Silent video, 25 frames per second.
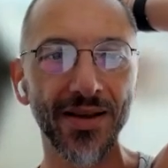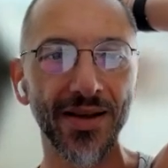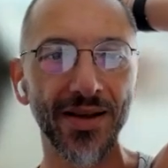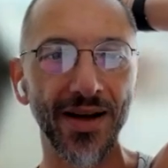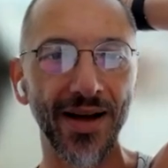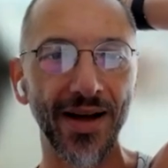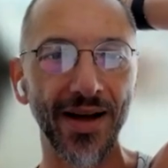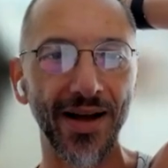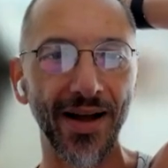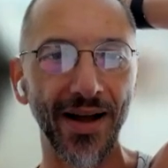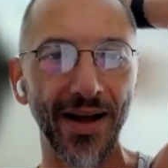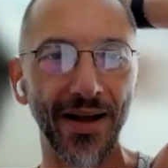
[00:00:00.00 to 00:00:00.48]

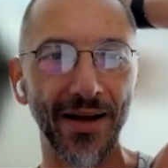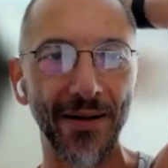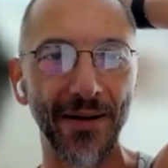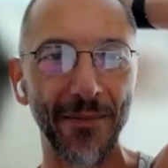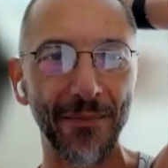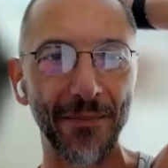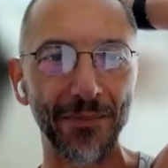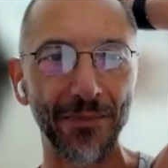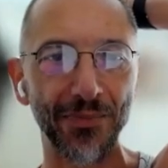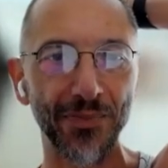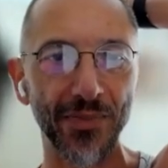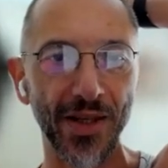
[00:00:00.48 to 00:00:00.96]

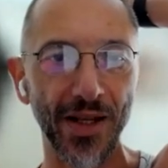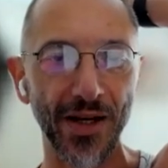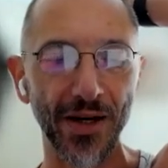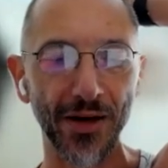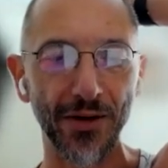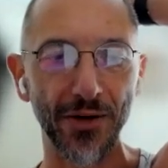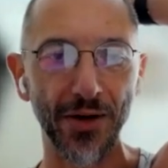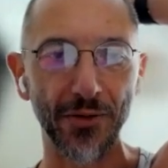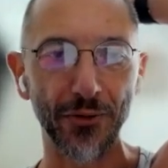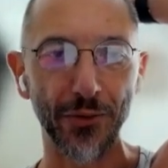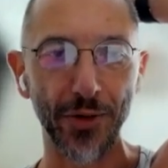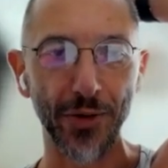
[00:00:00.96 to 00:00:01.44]

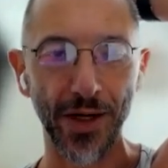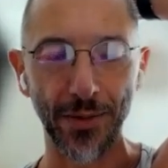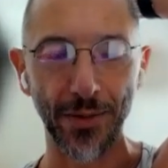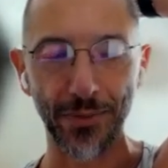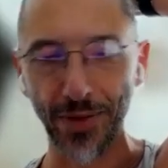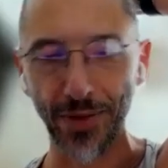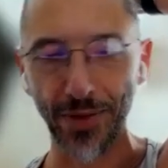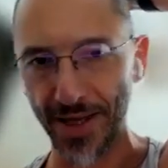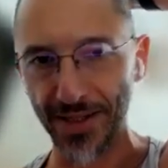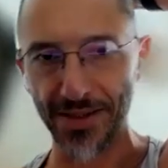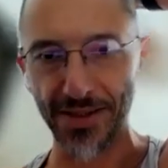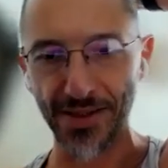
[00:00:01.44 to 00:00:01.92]

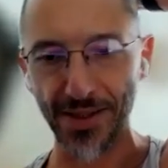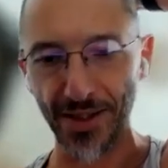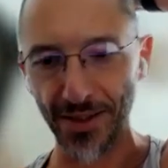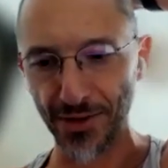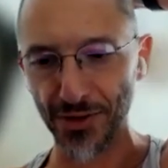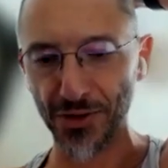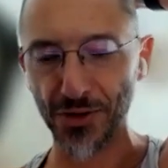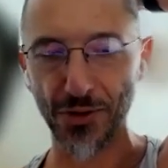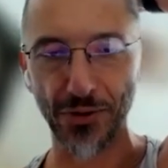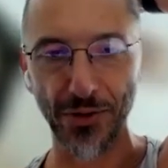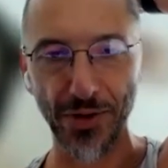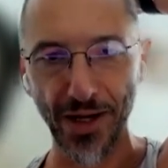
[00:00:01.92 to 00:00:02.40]
reapplied
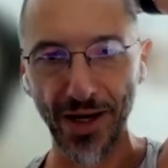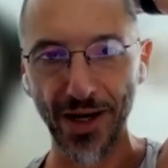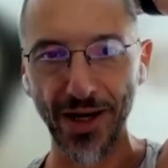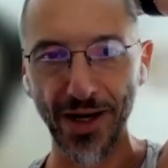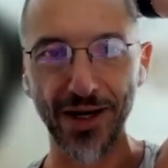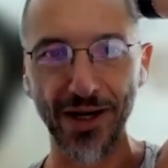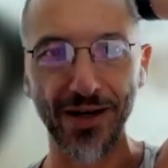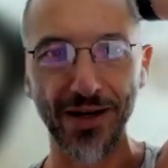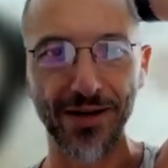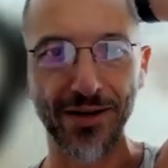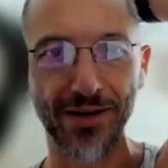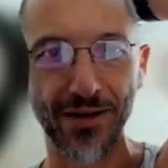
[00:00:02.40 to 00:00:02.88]

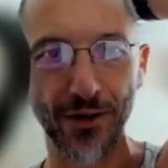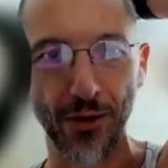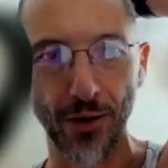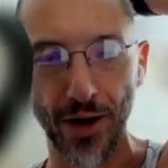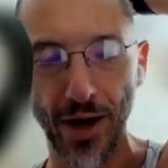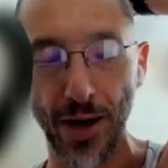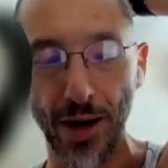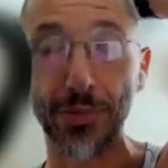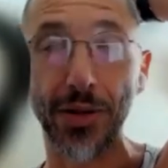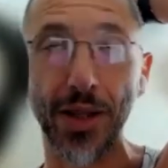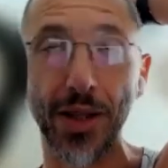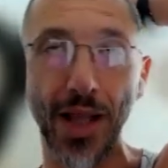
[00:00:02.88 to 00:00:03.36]
sunscreen, or
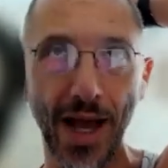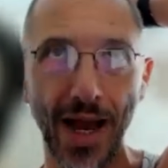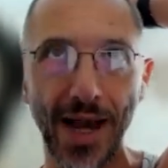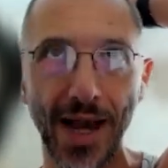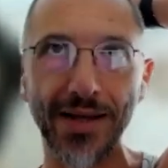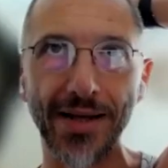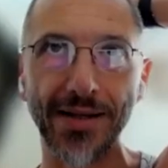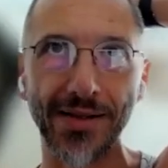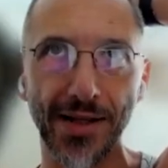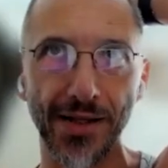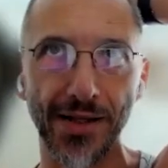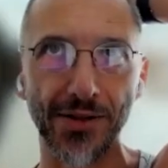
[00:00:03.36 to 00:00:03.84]

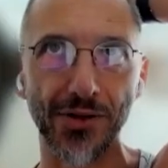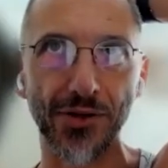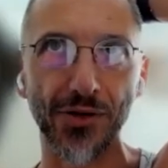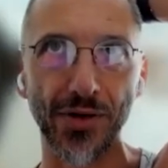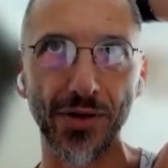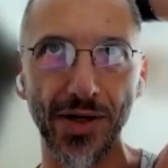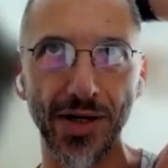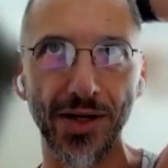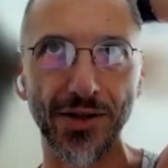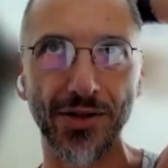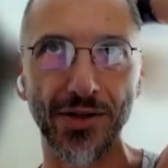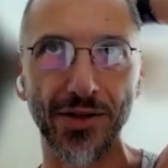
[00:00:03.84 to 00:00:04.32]
applied
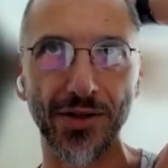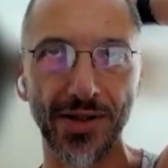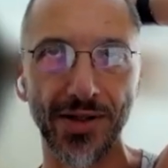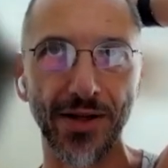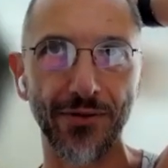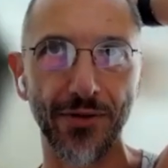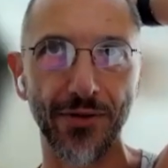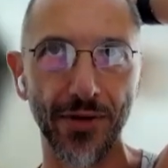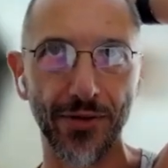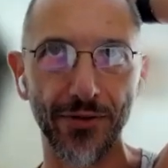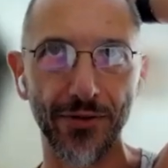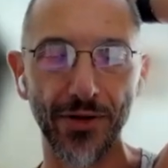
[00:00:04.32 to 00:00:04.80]
sunscreen, I should say,
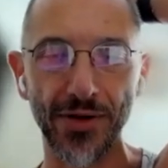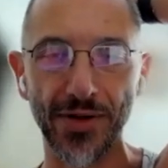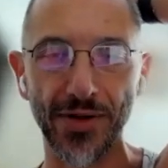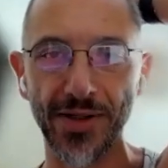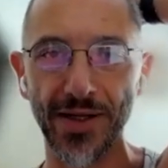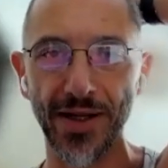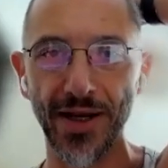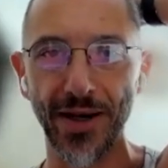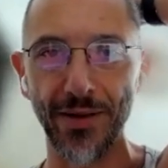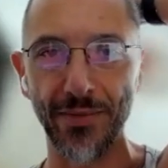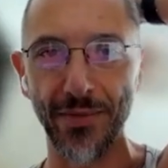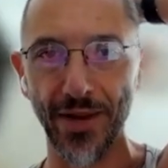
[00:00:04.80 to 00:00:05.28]
for the first
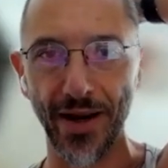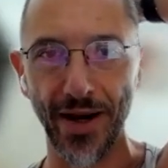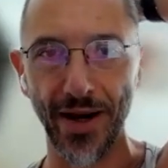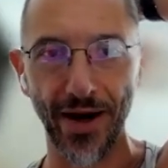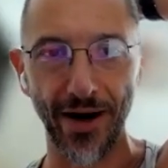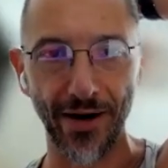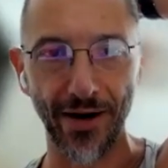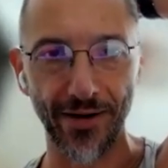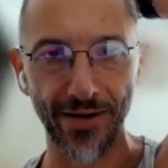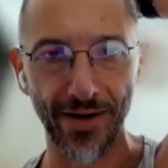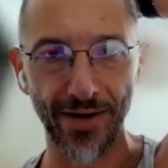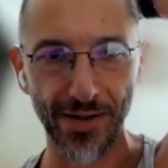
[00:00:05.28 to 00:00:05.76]
time
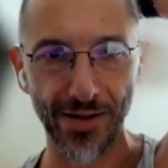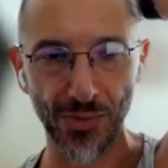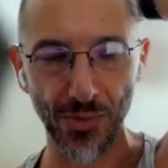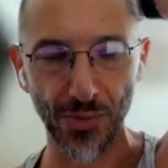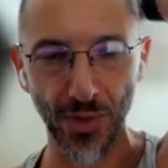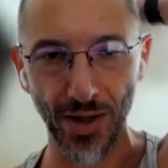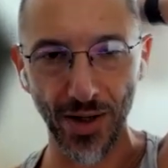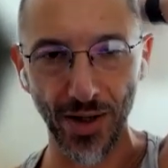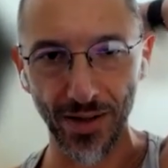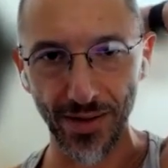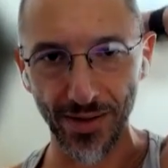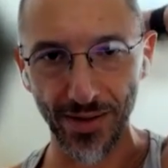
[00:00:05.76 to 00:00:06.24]
there, as
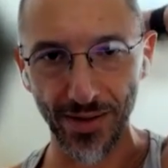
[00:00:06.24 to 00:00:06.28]
well